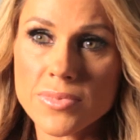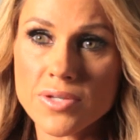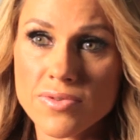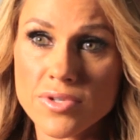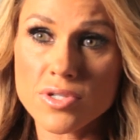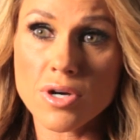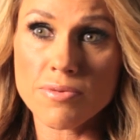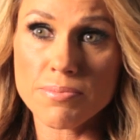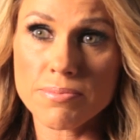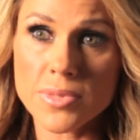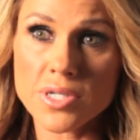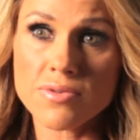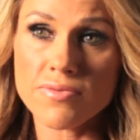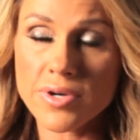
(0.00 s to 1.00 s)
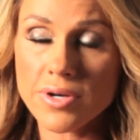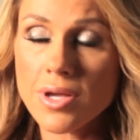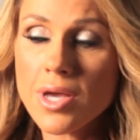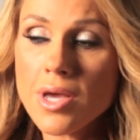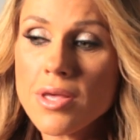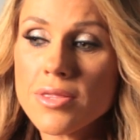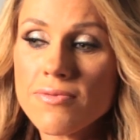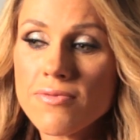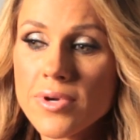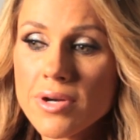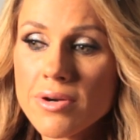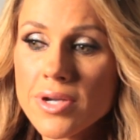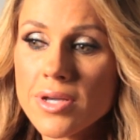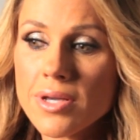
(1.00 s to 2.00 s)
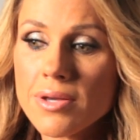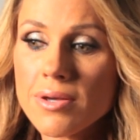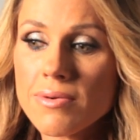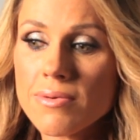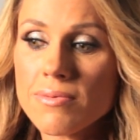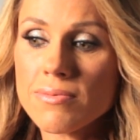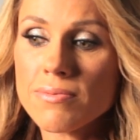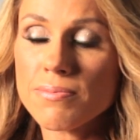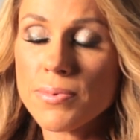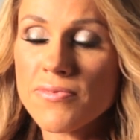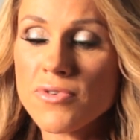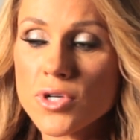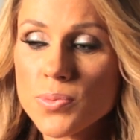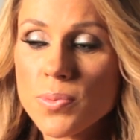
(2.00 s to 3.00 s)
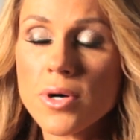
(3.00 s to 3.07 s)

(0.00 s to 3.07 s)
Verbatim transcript: you know the start is a very the very first